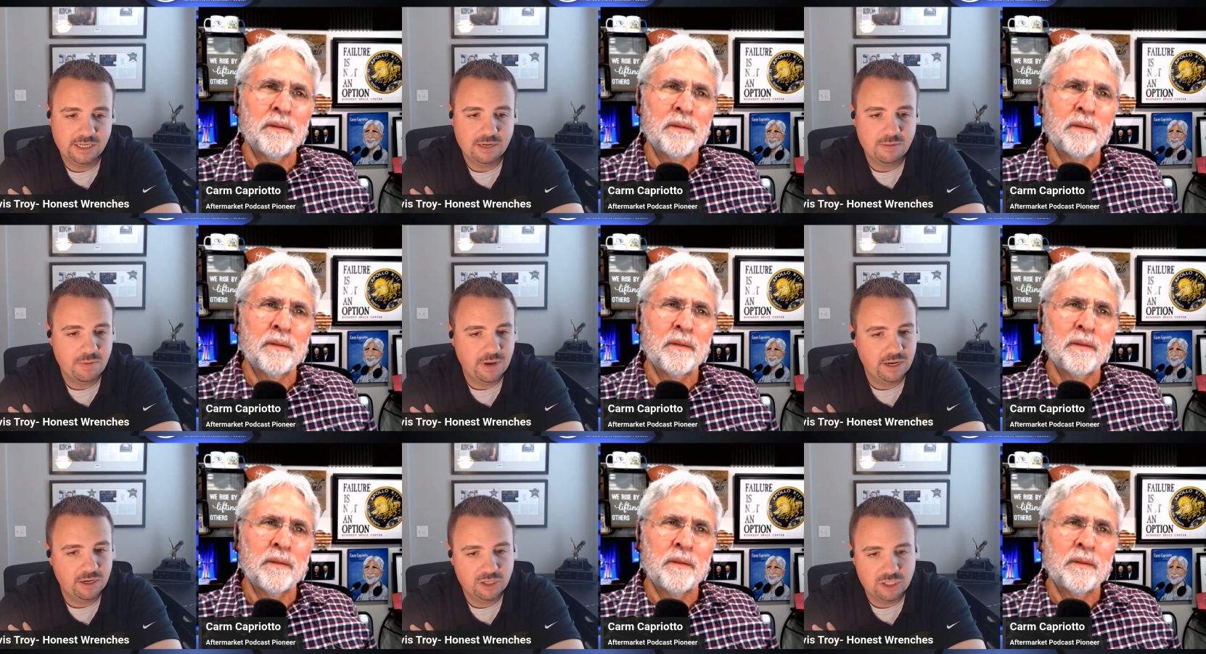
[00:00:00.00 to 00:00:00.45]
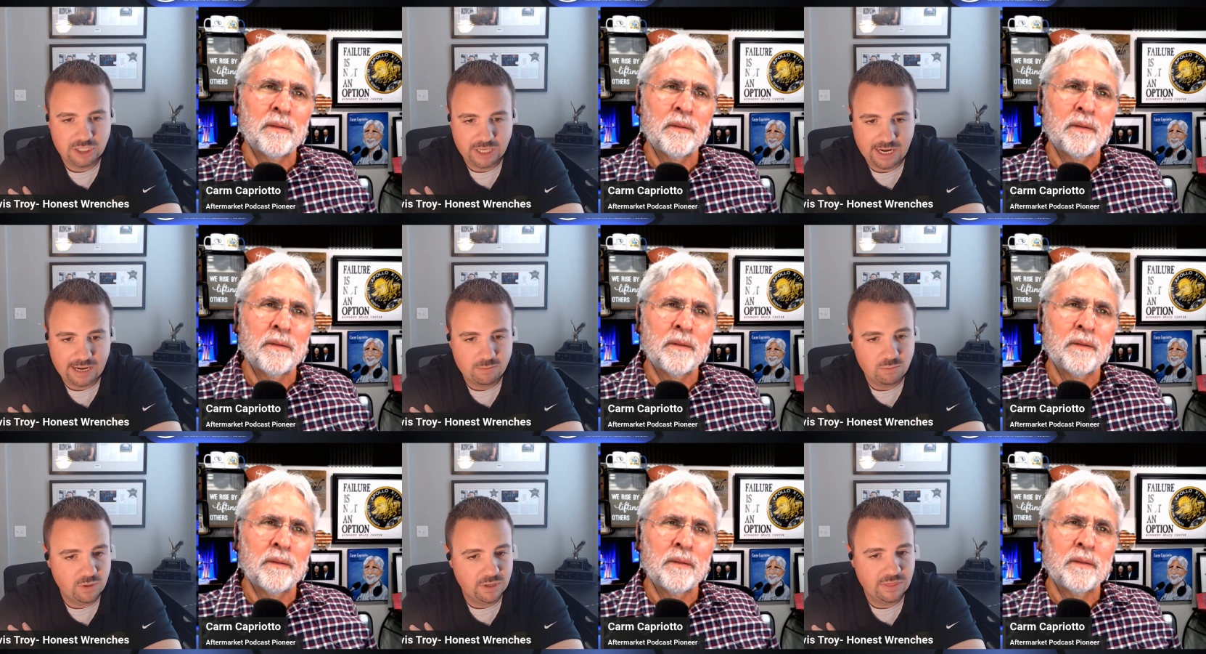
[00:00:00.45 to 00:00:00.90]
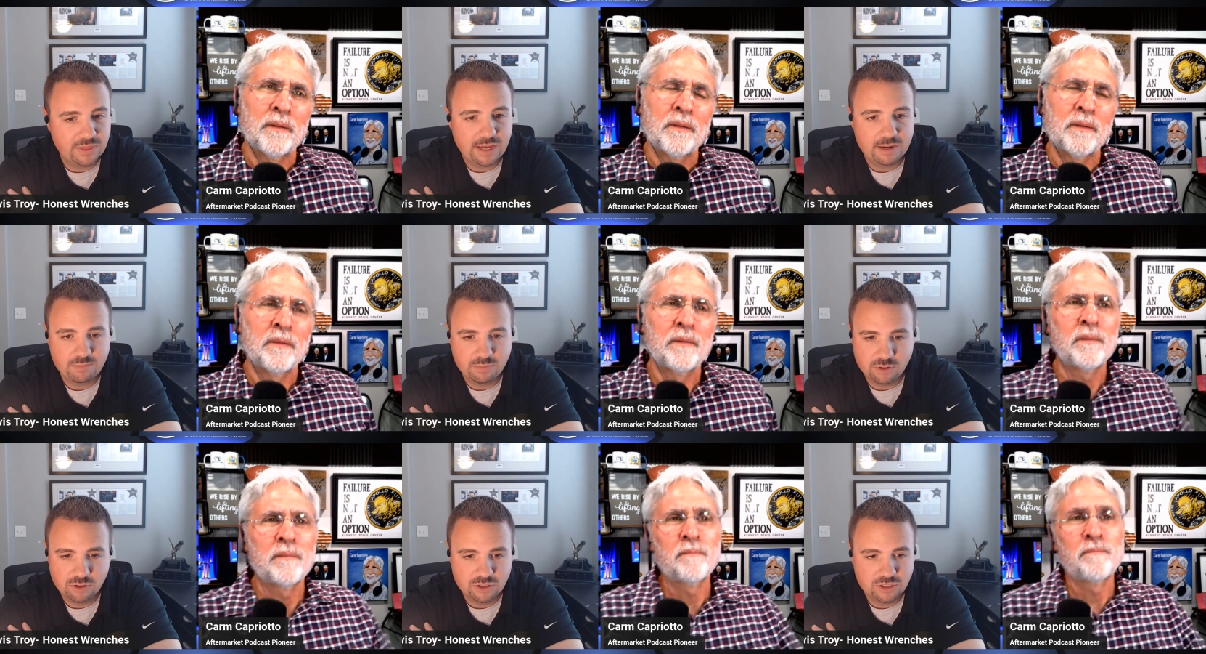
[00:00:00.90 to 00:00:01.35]
Speaker 1: have done a better job with
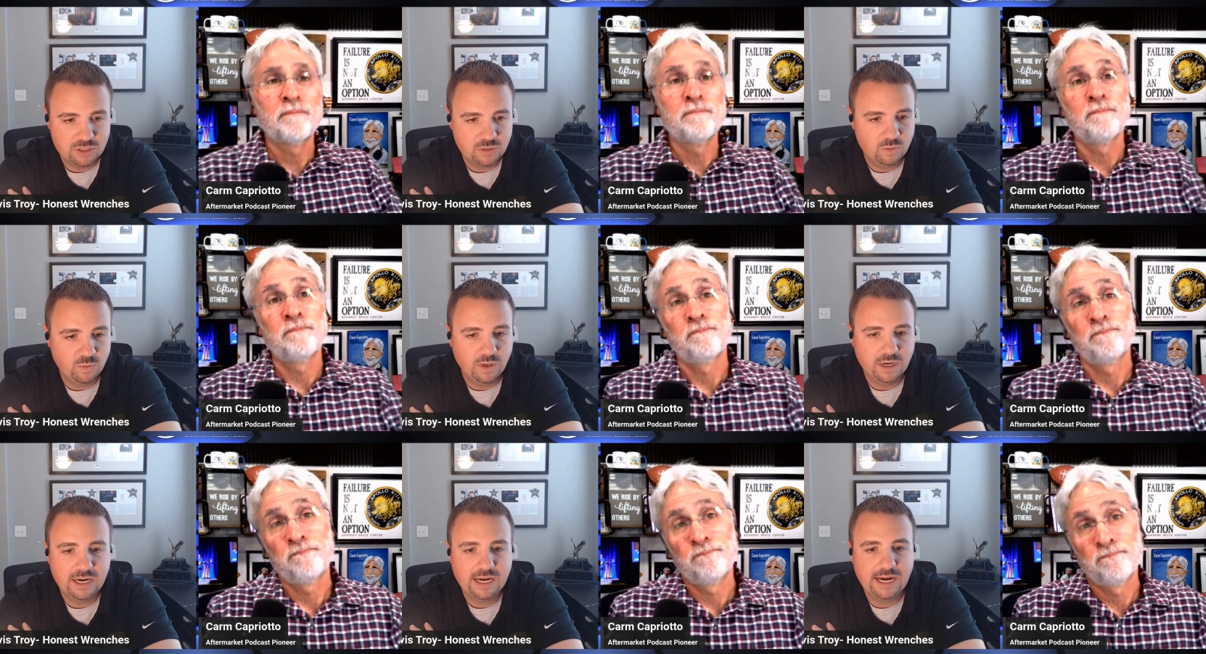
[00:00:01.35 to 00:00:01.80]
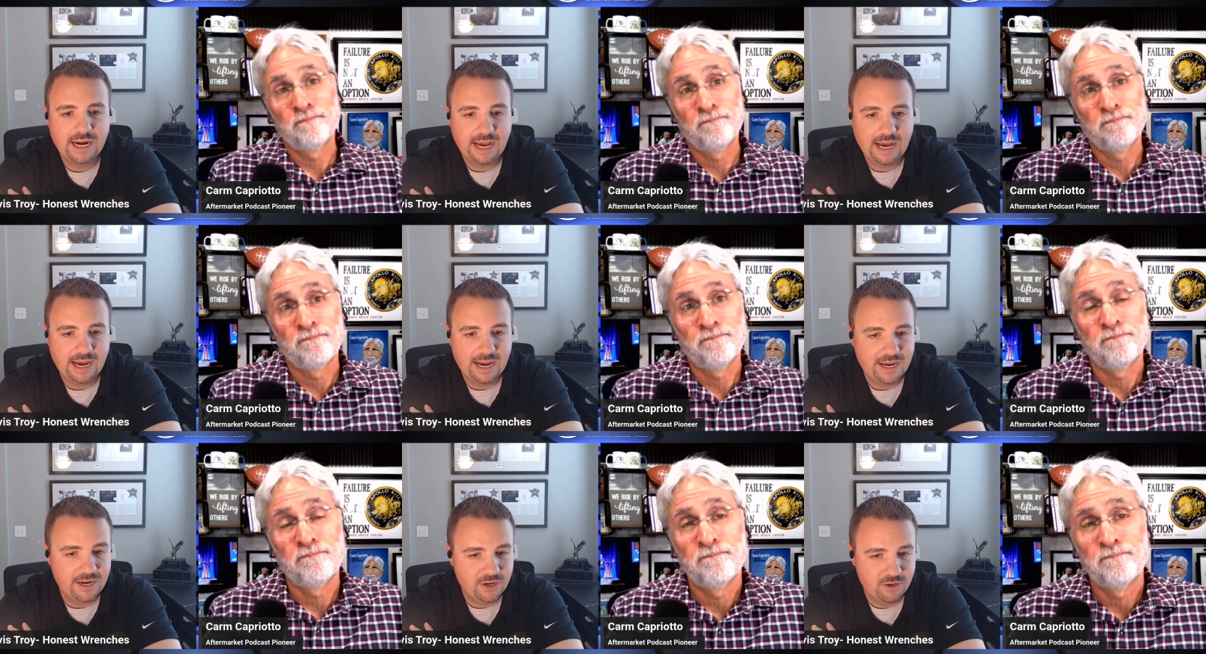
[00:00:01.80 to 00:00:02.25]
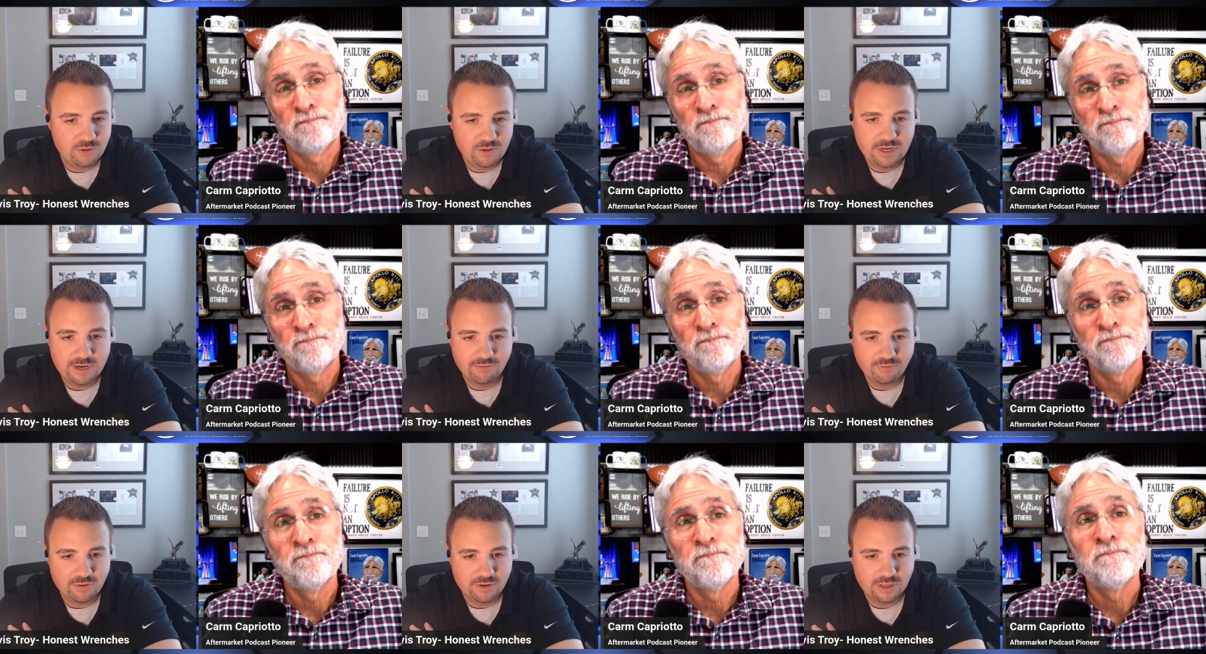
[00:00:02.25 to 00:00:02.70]
that person. What can I
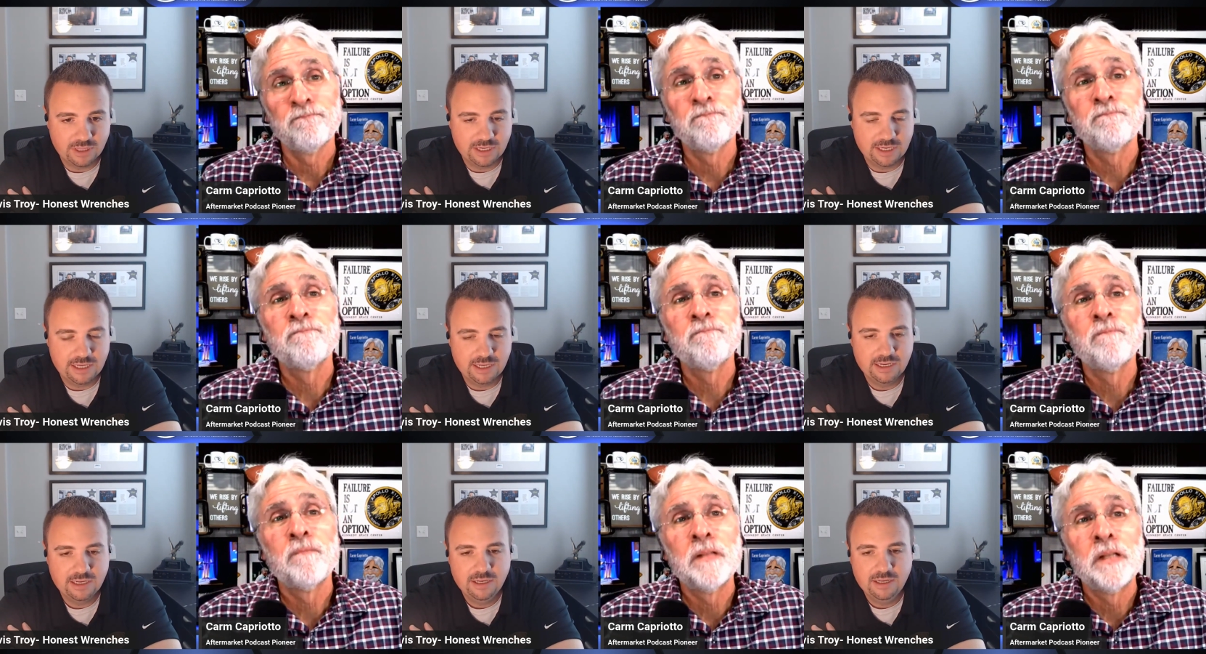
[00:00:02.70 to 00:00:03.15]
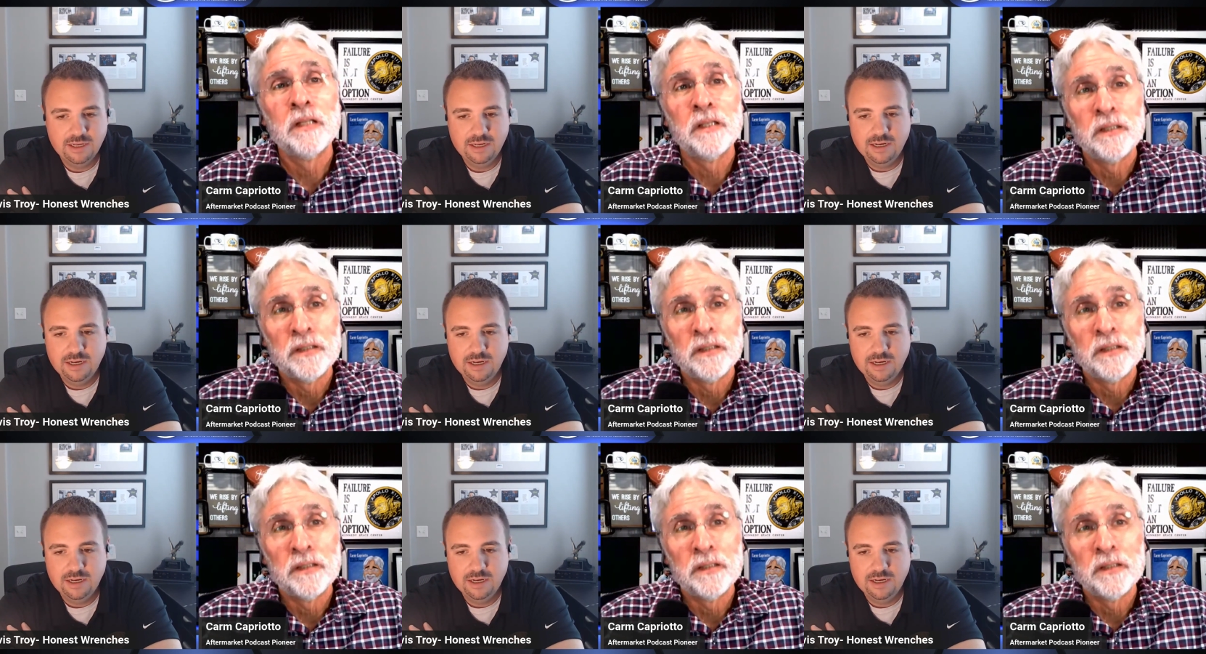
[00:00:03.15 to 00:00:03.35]
do differently?